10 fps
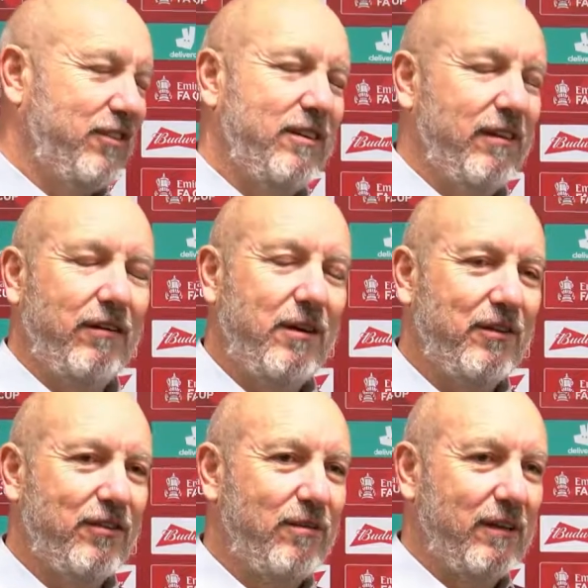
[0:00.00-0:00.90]
I know
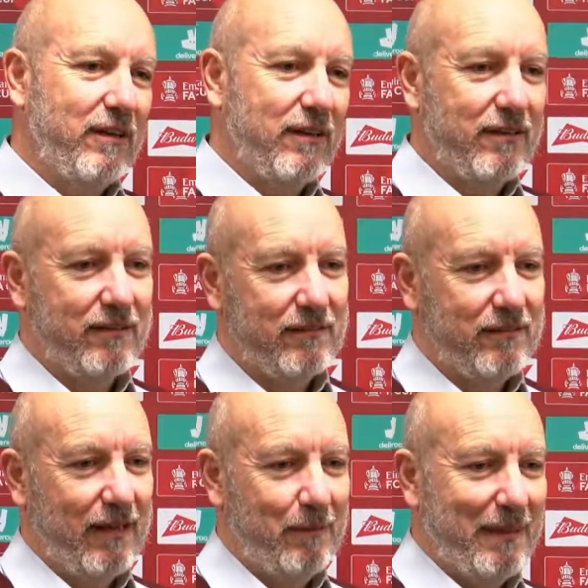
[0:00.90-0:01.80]
it's only
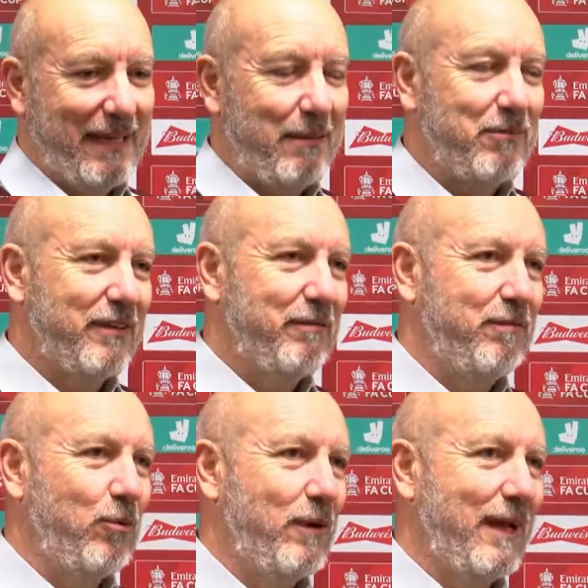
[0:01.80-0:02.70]
how many games in?
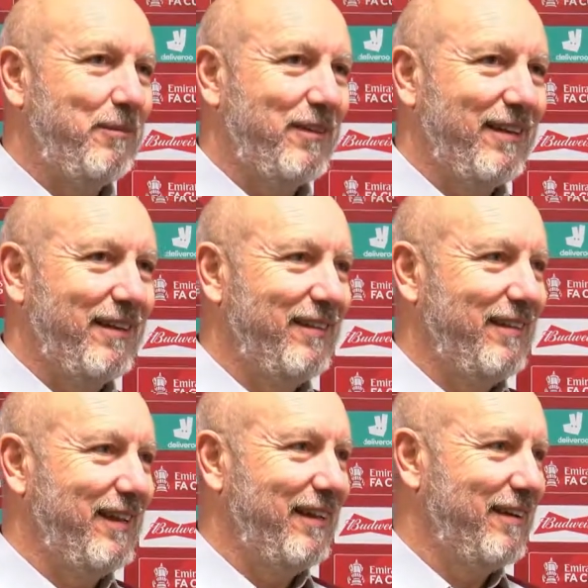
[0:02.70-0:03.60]
4 games in the
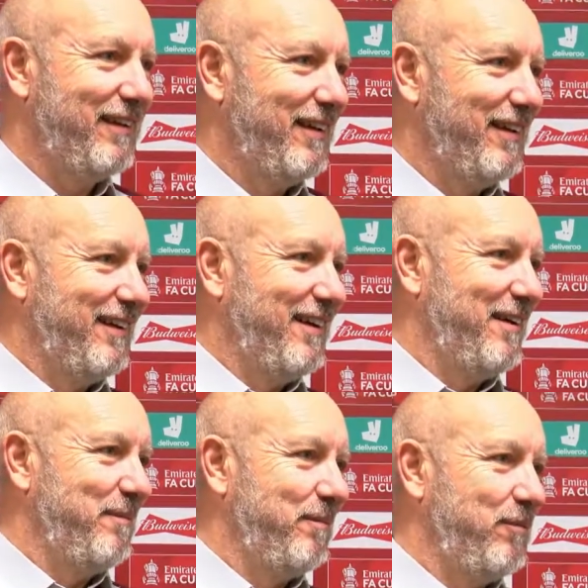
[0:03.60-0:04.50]
league,
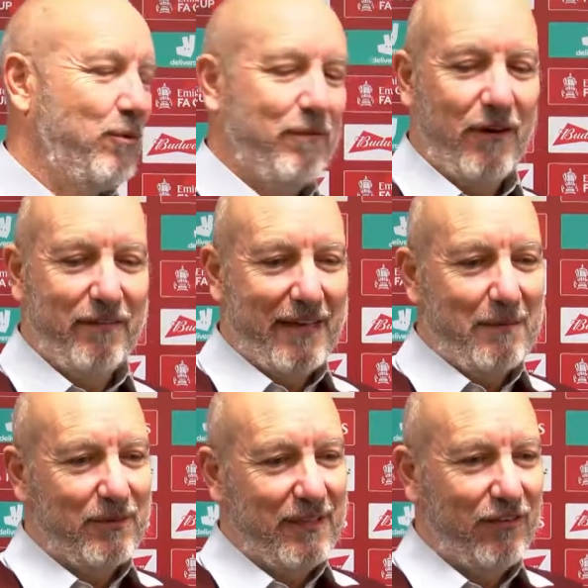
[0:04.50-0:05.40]
4 or 5
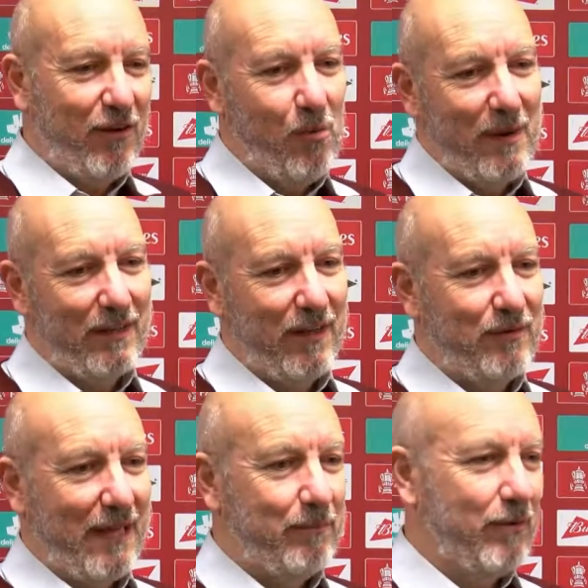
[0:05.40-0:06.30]
games in. There's a long way to go
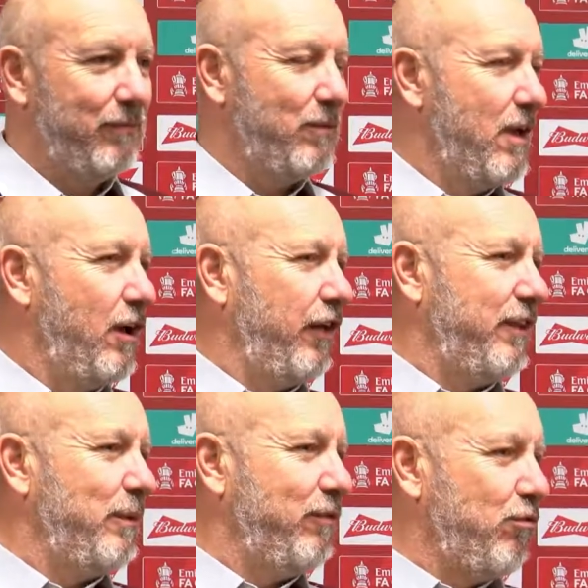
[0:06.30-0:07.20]
yet, but I think
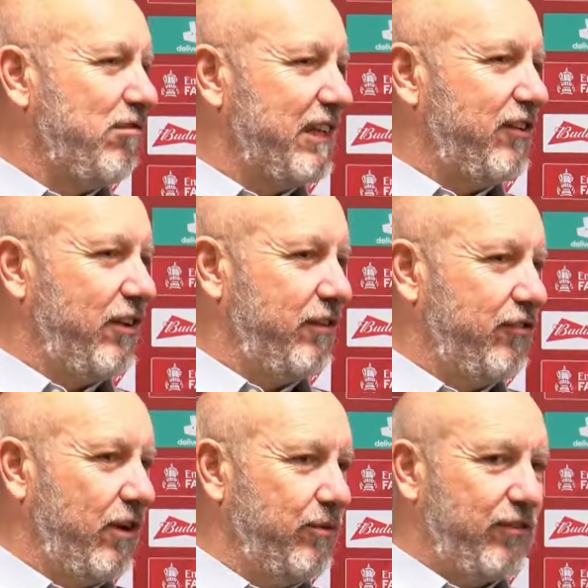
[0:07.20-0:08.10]
we've already
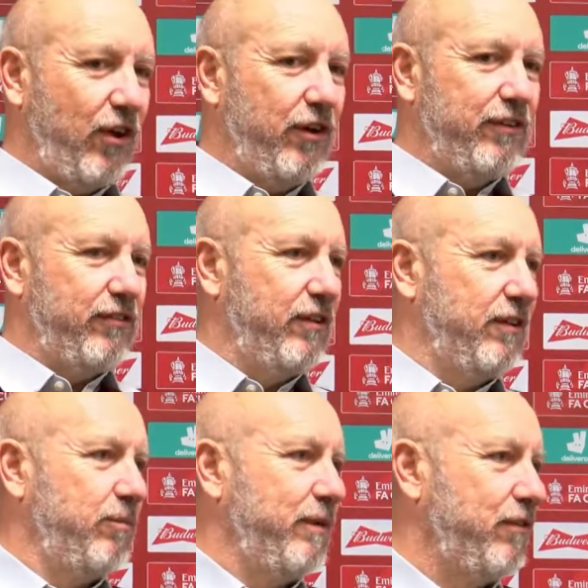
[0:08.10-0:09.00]
shown signs
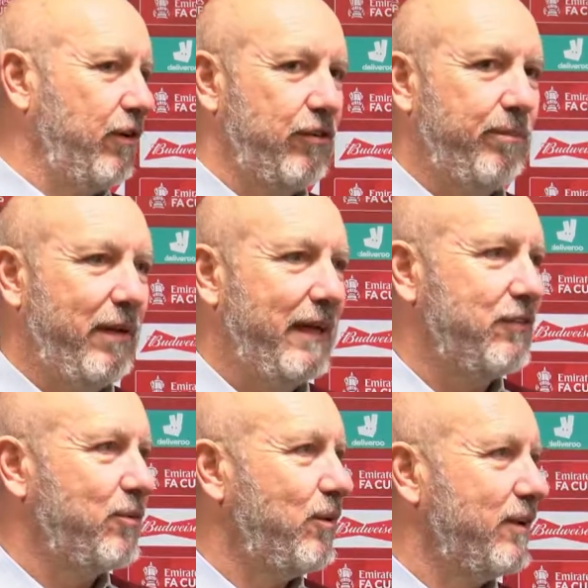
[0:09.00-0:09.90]
that we've got a good playing
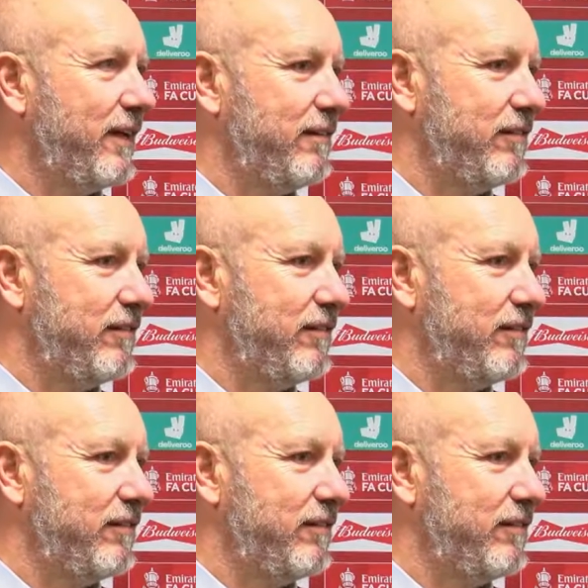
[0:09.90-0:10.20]
squad here,